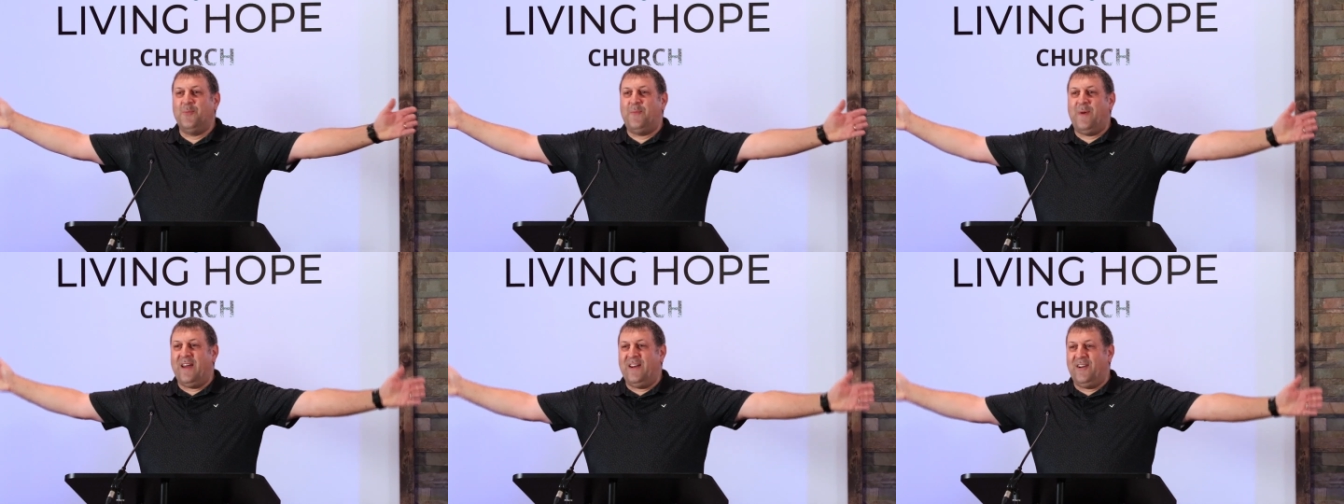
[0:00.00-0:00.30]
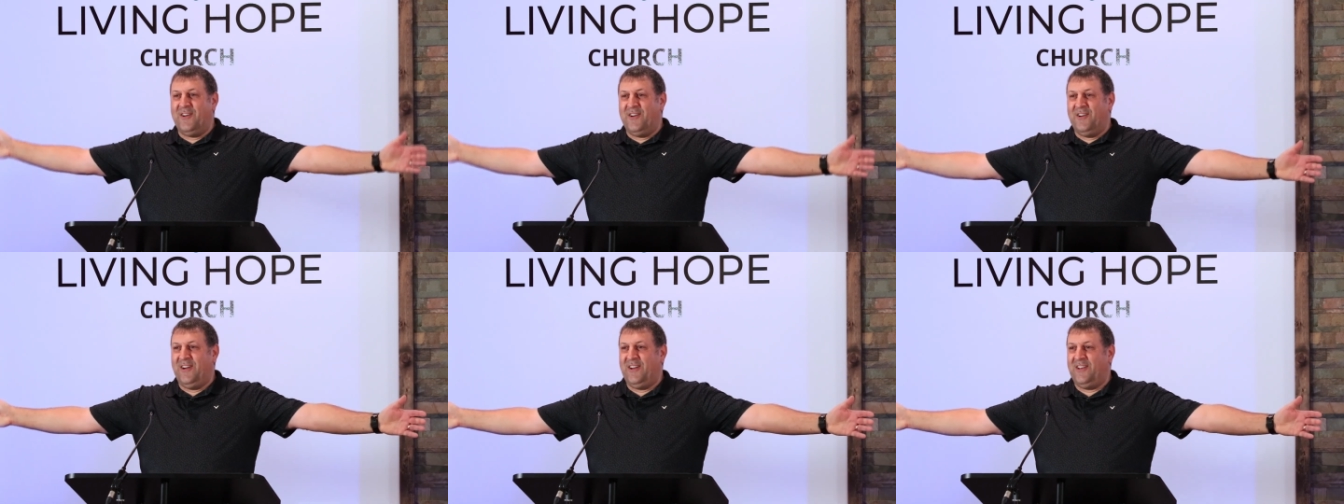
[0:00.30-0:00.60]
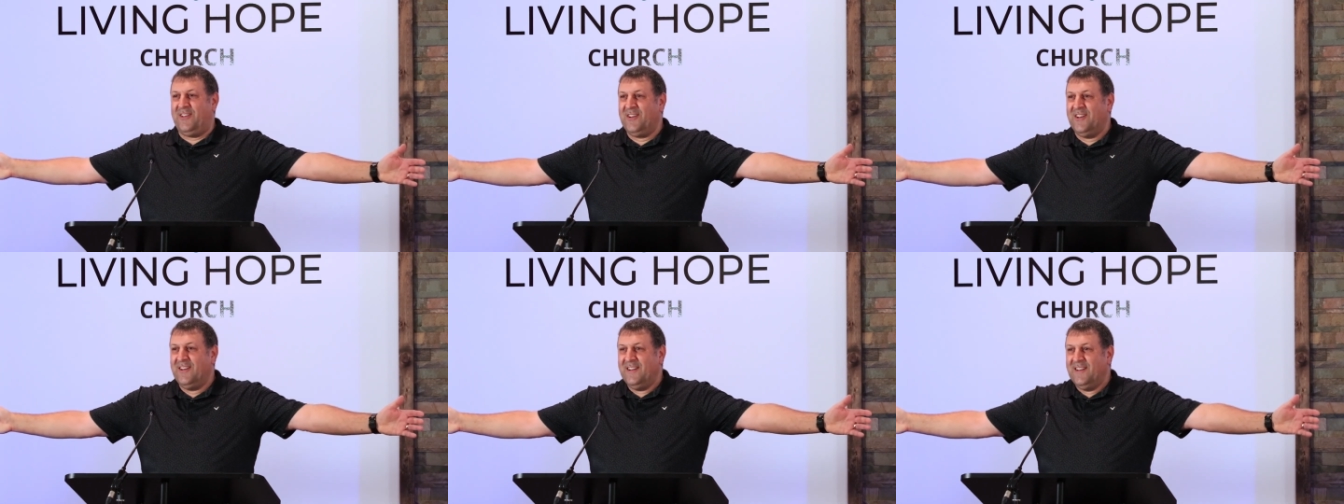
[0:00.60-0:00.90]
Ben Hur
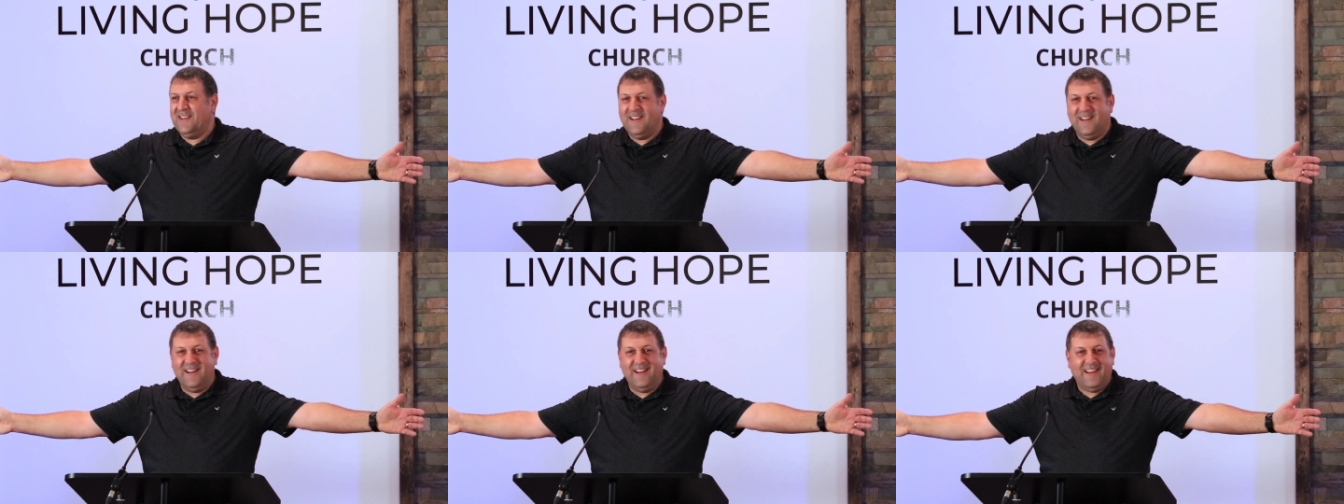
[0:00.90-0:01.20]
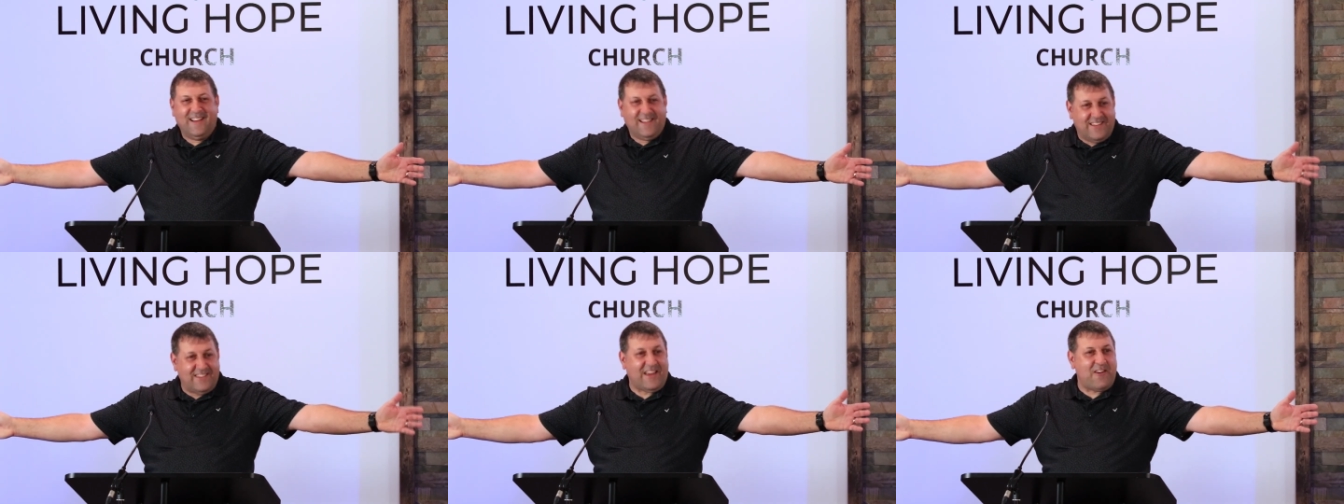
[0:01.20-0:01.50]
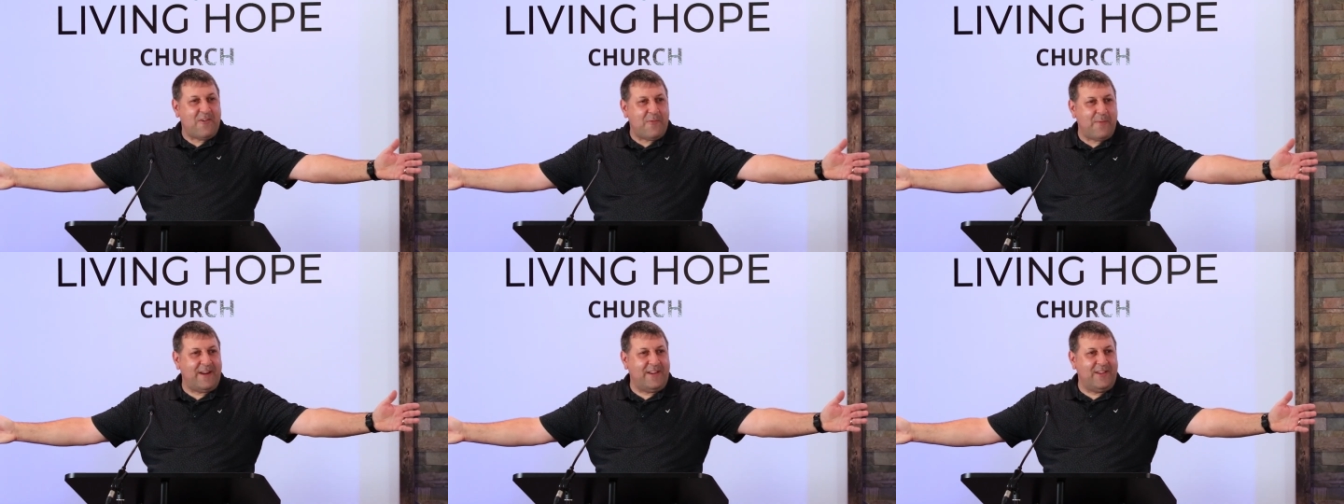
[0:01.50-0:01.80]
is? Does
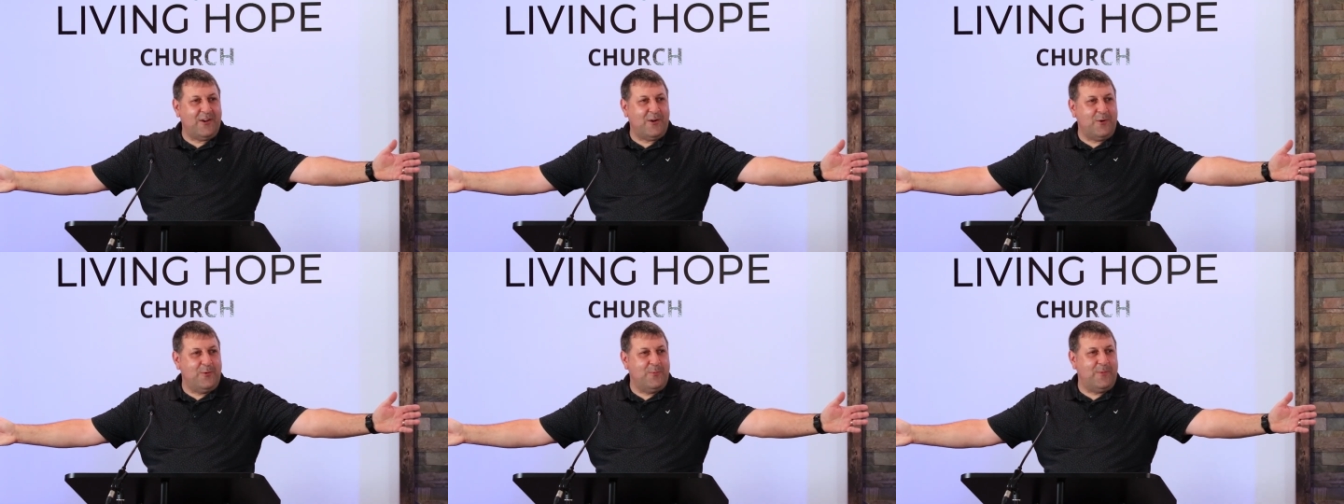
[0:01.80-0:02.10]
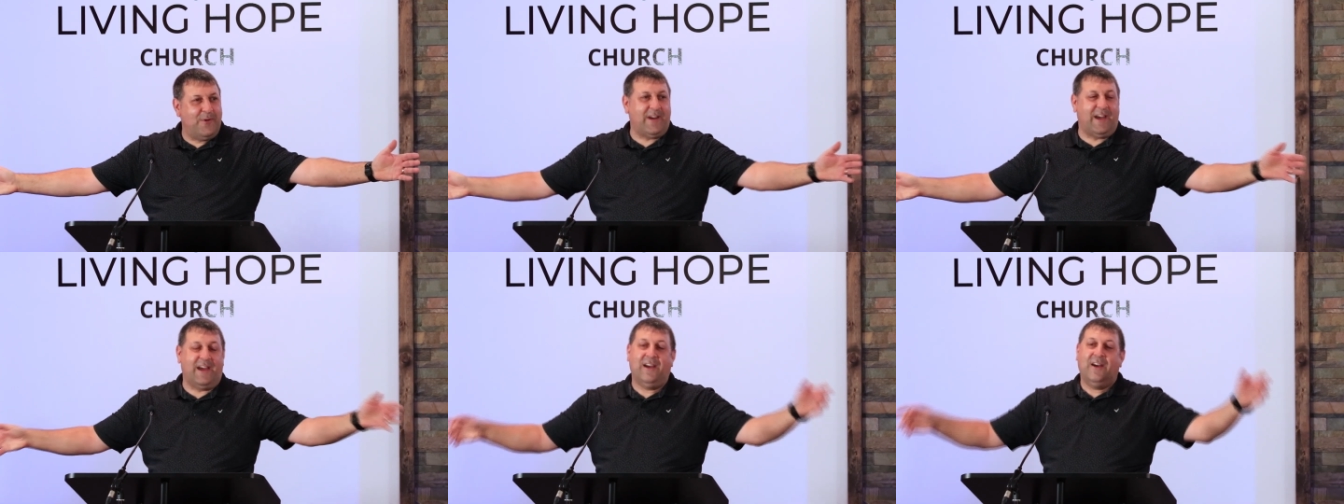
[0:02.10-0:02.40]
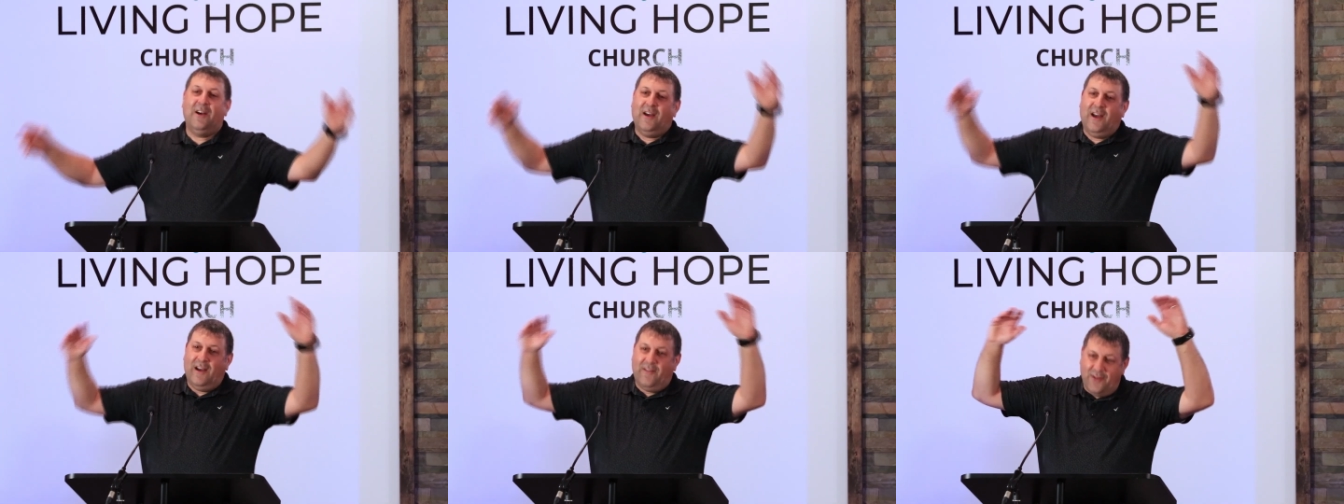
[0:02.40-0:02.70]
everybody know who? Okay,
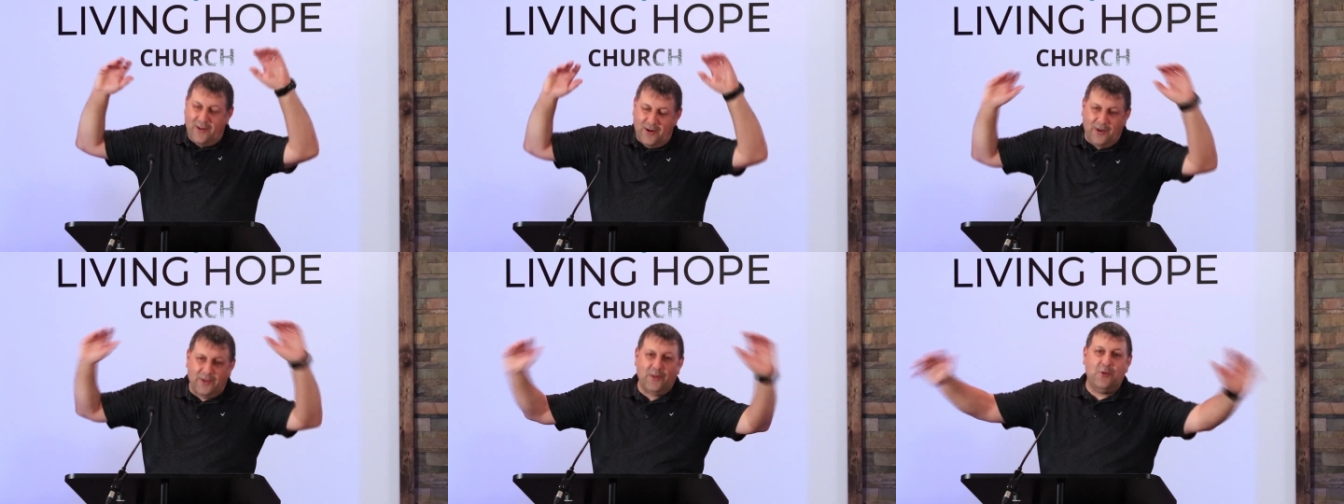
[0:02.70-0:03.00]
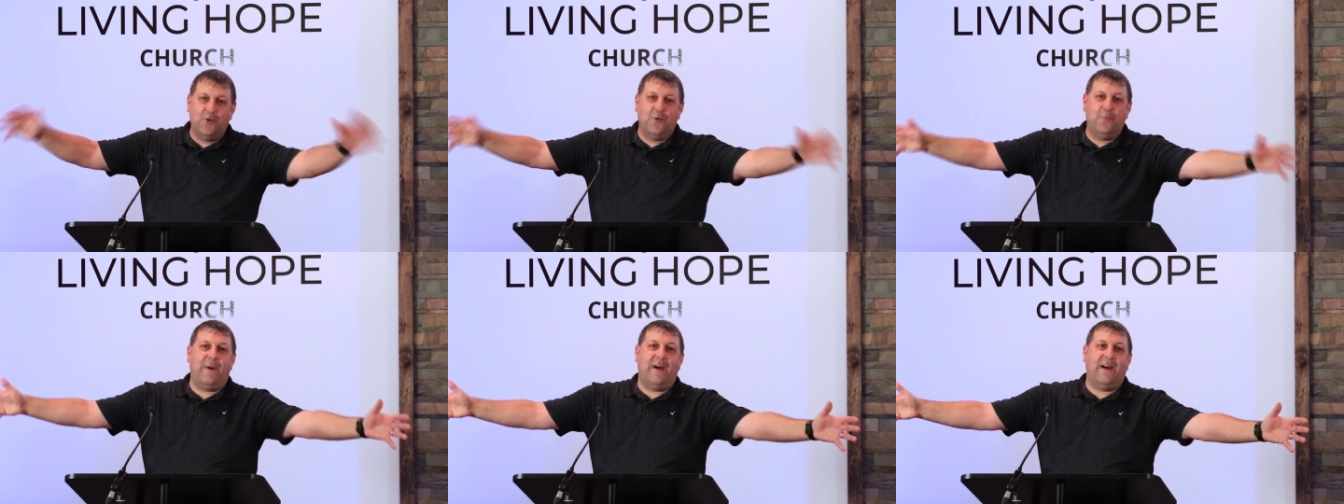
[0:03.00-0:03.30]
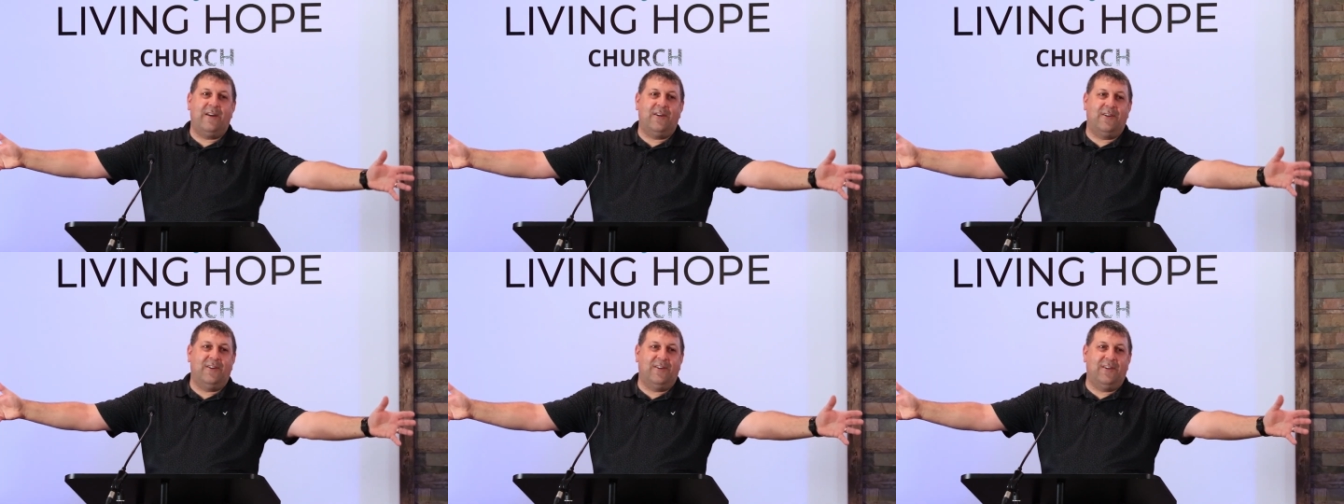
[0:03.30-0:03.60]
if you don't know who
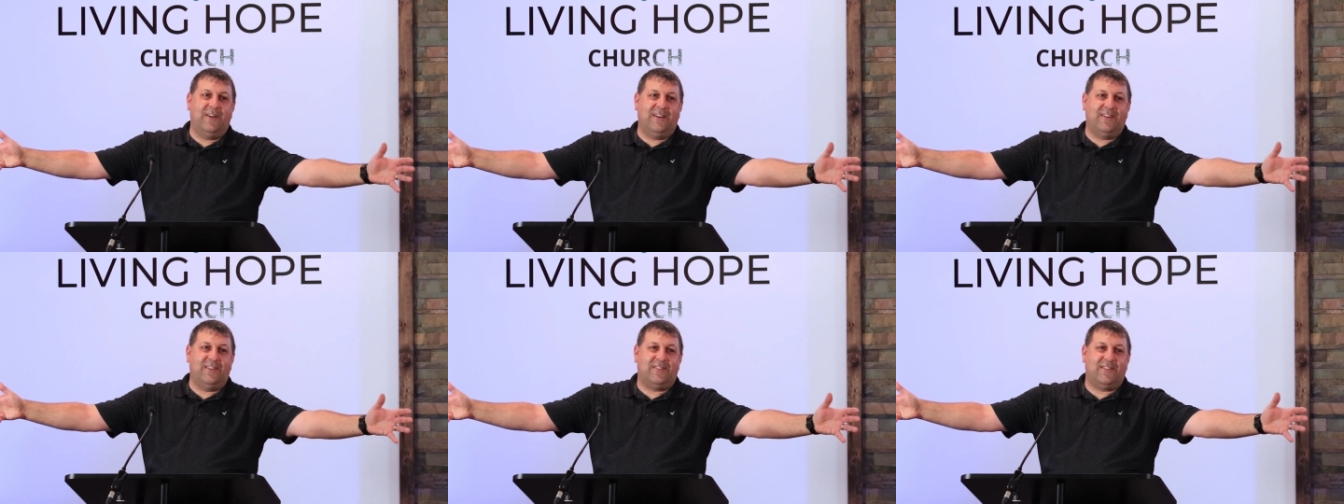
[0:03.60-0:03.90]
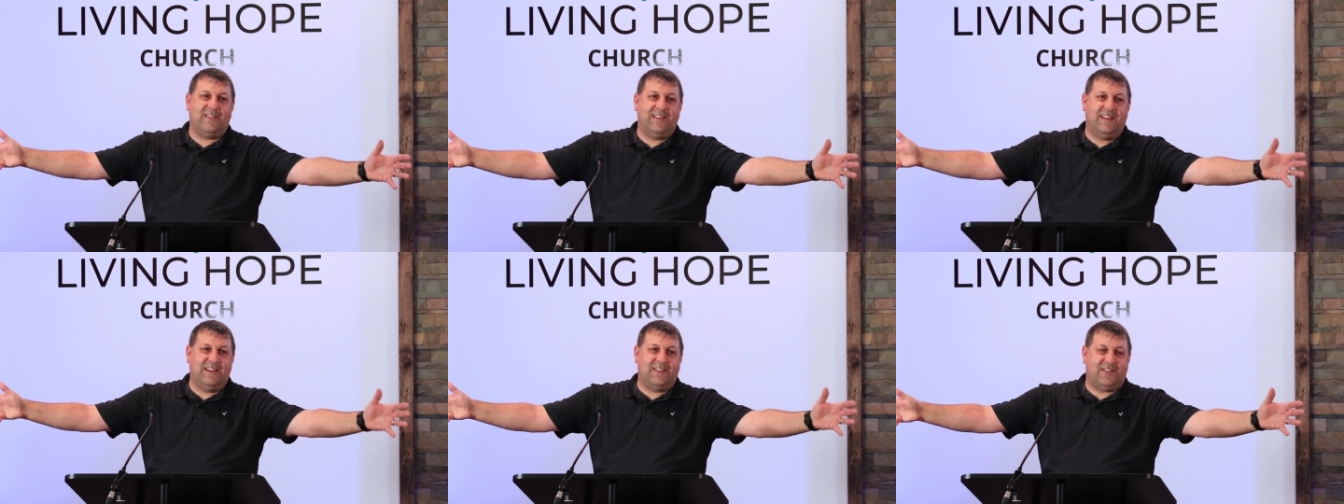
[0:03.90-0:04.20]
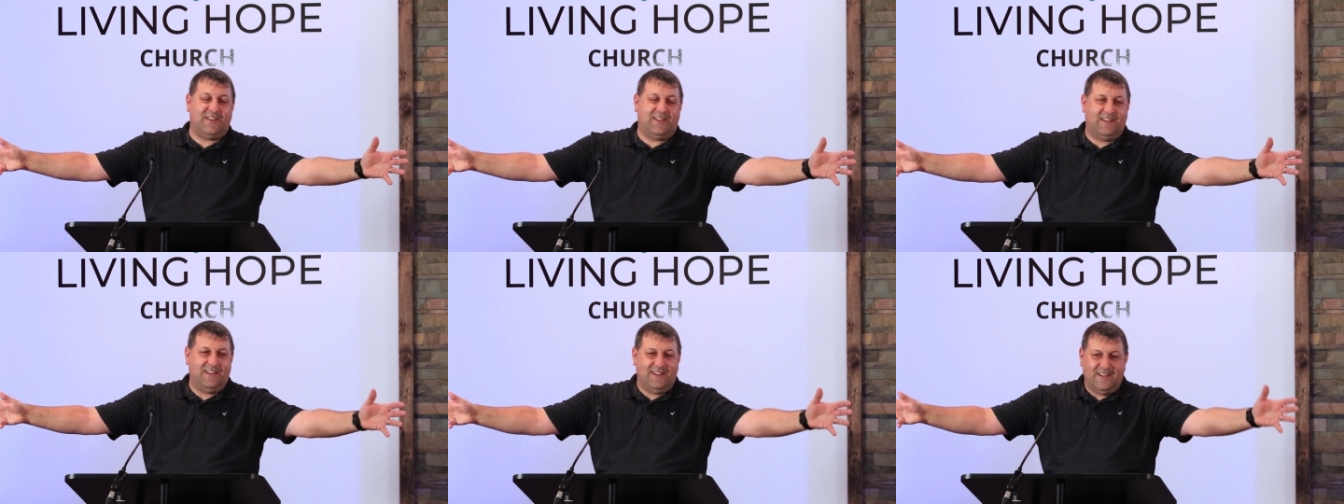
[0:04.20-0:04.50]
Ben Hur is,
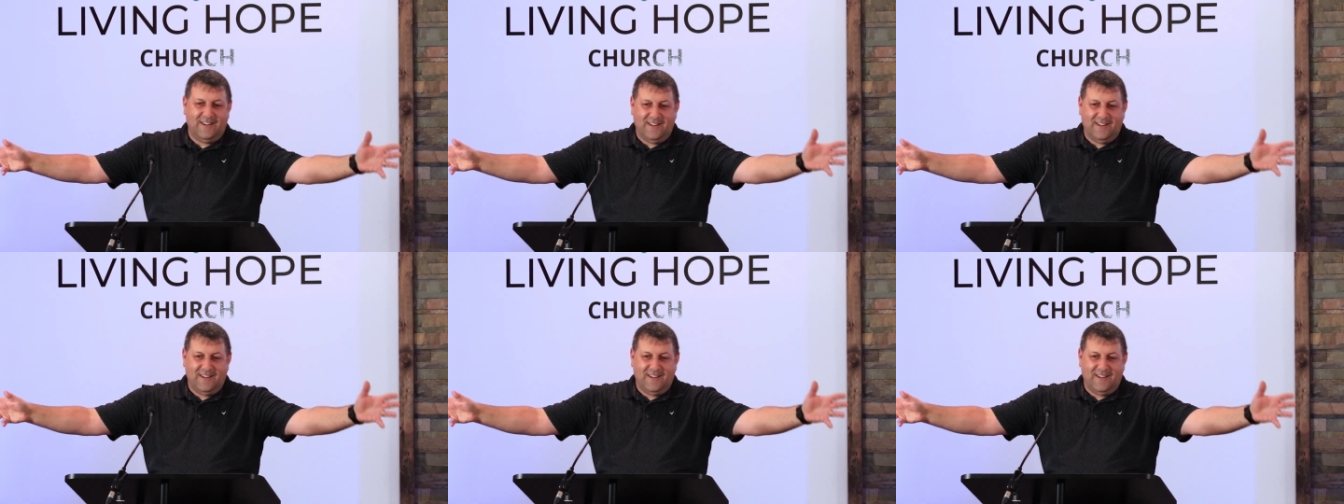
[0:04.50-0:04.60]
listen.